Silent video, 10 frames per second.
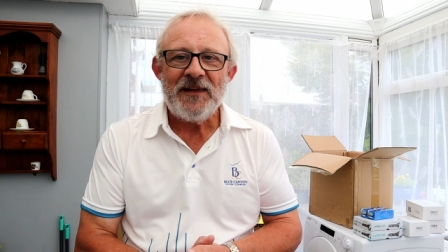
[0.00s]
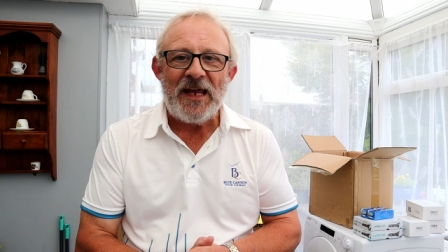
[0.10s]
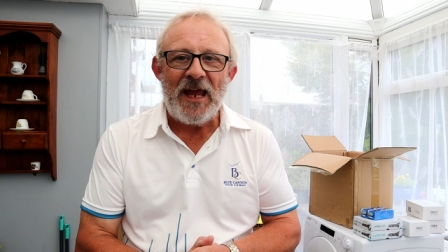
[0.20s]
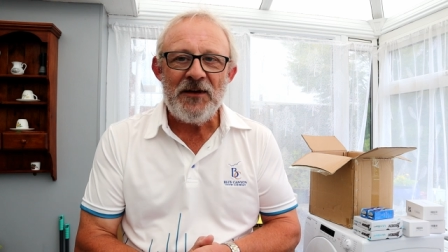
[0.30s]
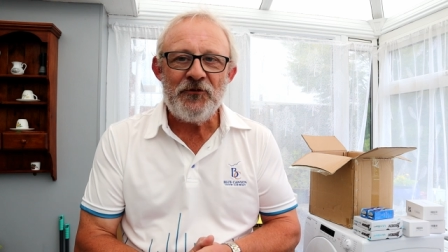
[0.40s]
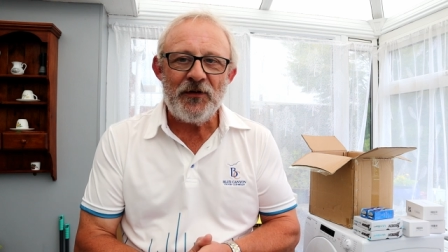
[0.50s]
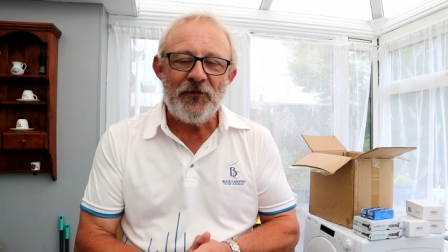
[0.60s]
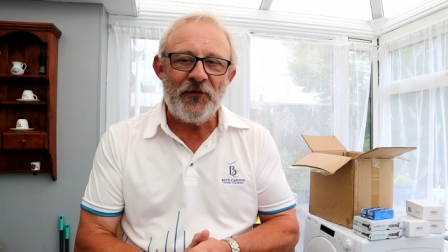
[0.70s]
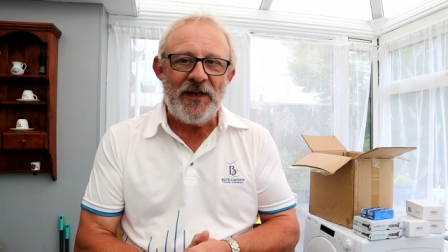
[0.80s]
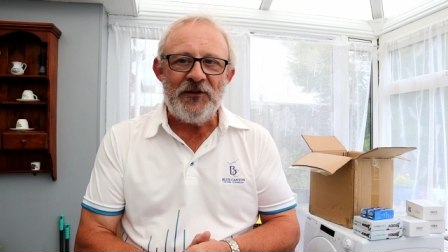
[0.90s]
The
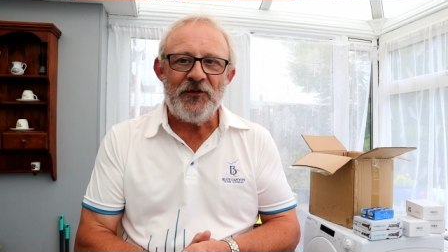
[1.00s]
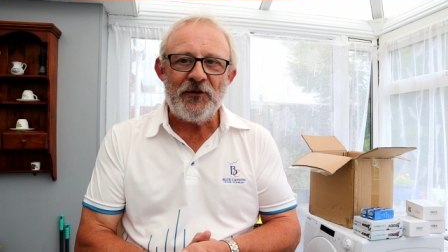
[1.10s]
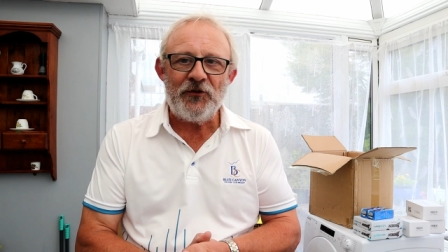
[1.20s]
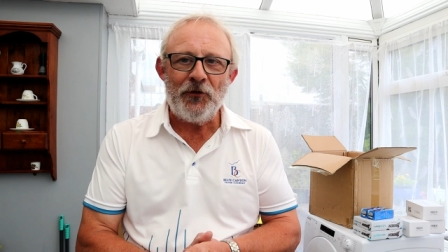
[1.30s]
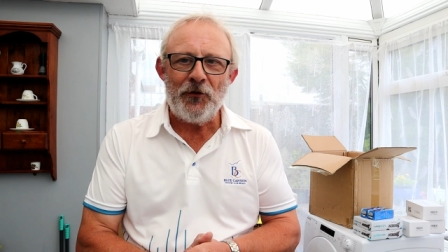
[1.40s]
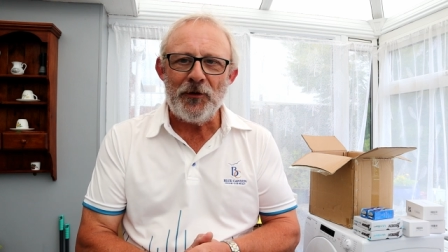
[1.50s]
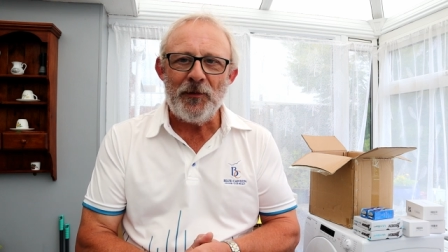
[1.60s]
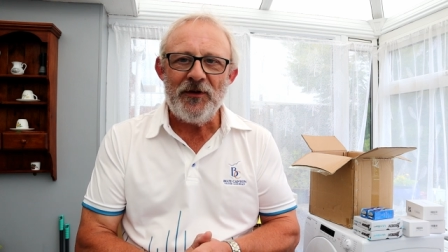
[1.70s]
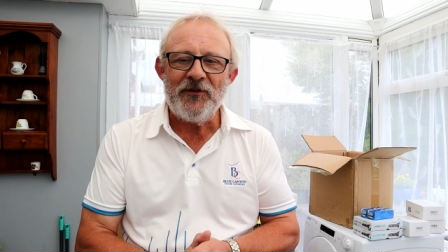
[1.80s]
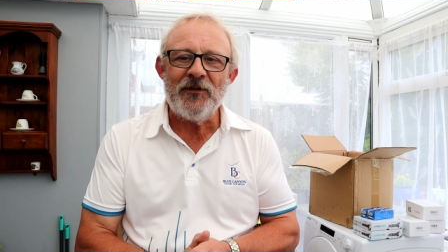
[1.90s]
entry fee to the
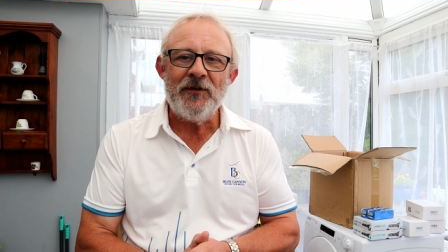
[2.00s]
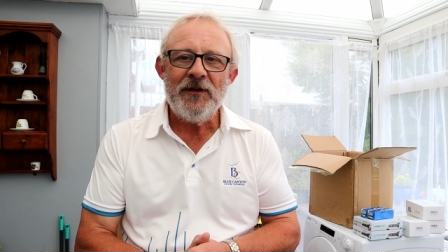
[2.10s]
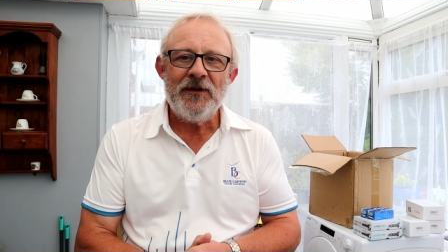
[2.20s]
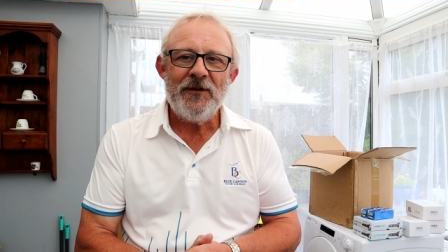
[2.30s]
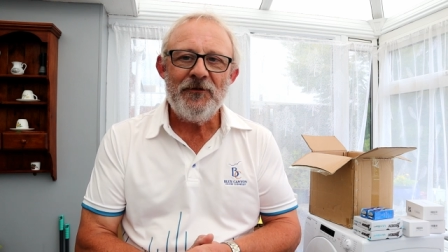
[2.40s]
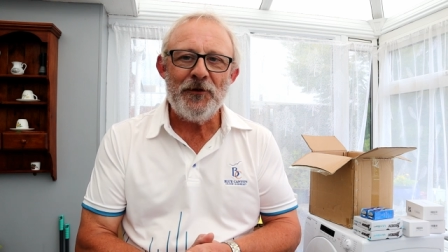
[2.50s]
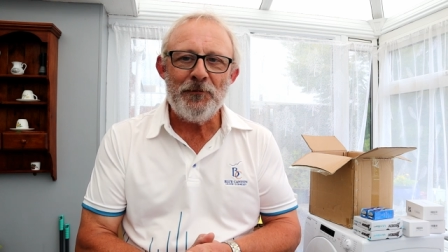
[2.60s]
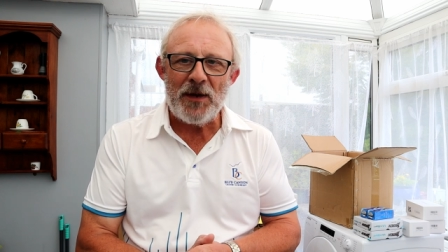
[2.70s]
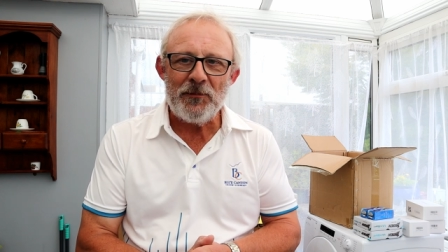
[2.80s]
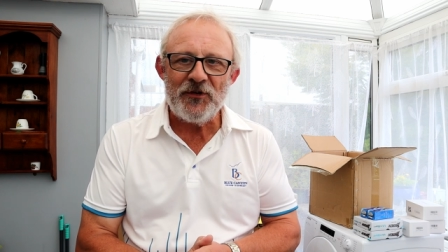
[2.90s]
tournament
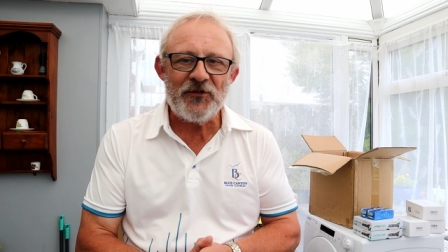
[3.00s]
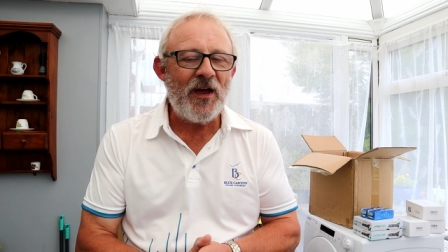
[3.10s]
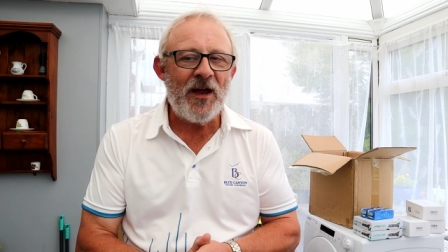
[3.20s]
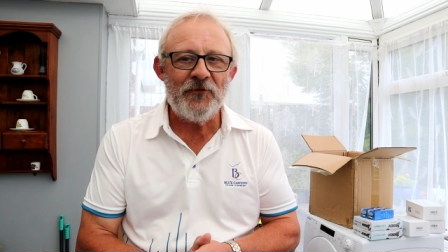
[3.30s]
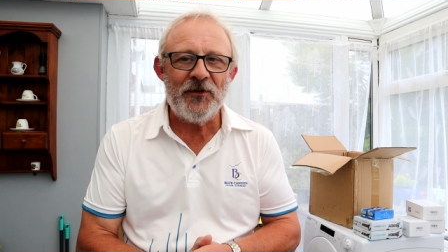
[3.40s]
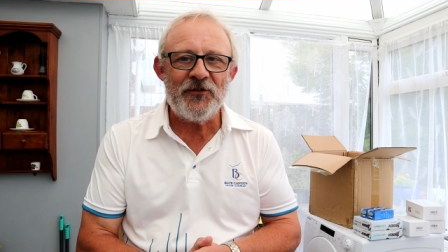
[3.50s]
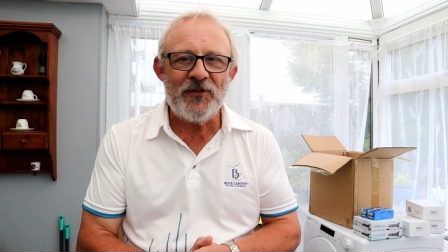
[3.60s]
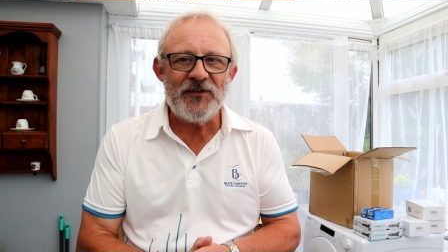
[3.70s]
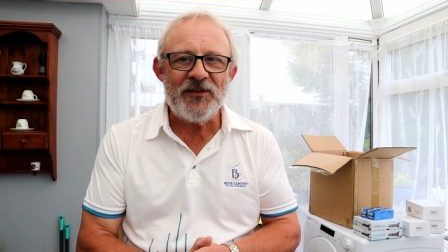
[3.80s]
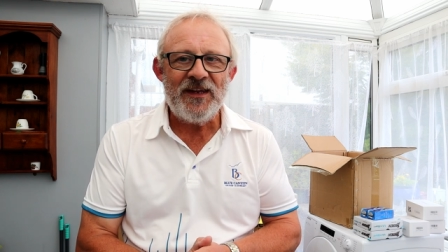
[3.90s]
for members and
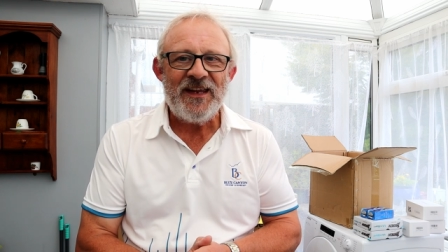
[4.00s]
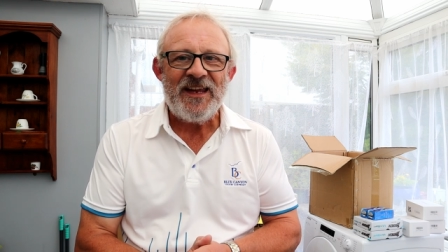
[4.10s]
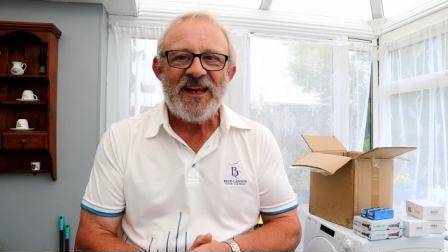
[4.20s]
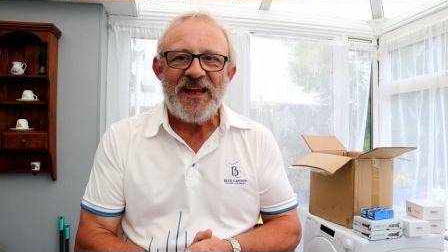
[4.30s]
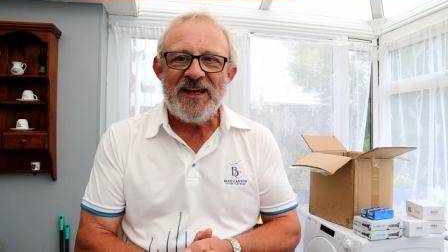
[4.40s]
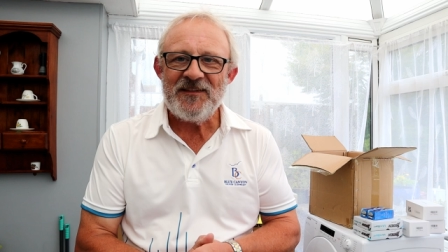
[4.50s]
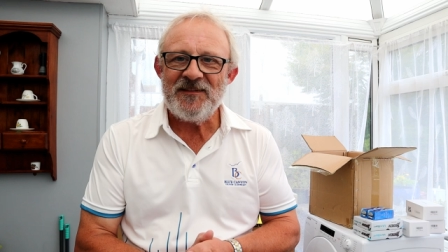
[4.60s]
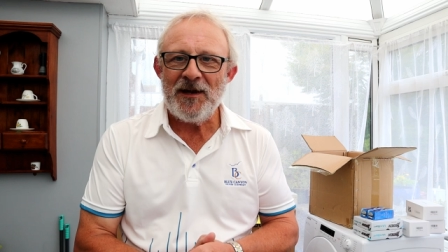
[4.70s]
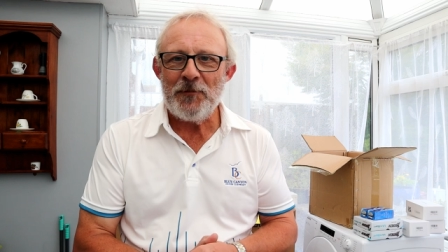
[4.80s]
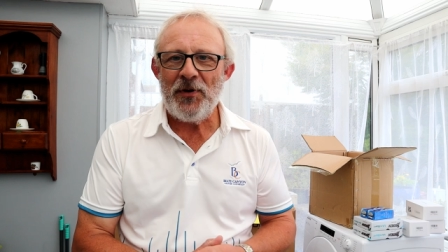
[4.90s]
visitors is
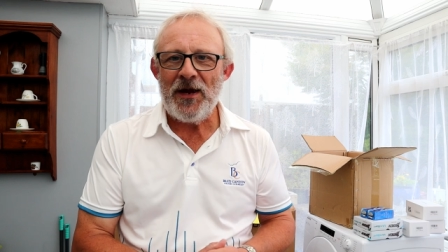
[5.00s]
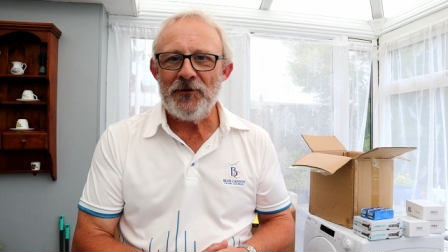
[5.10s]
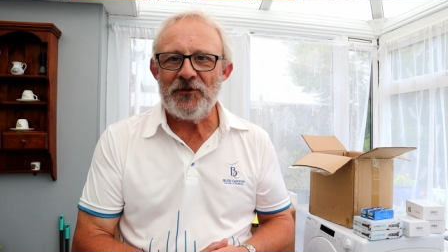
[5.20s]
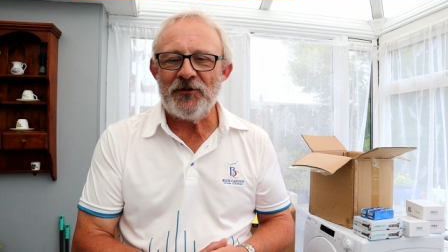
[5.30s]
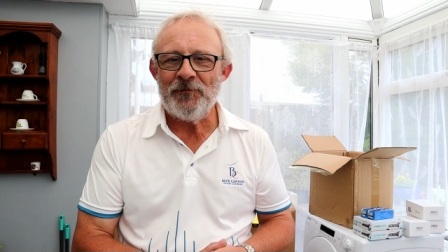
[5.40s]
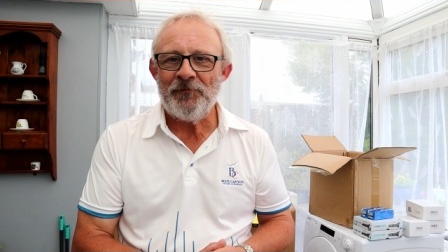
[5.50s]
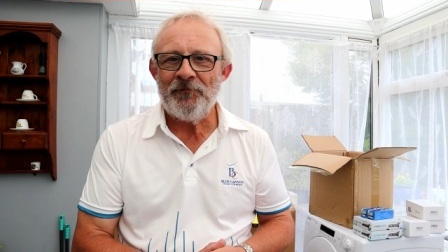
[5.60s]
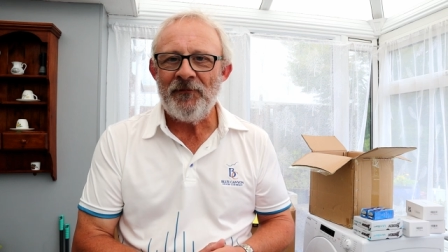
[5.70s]
£10.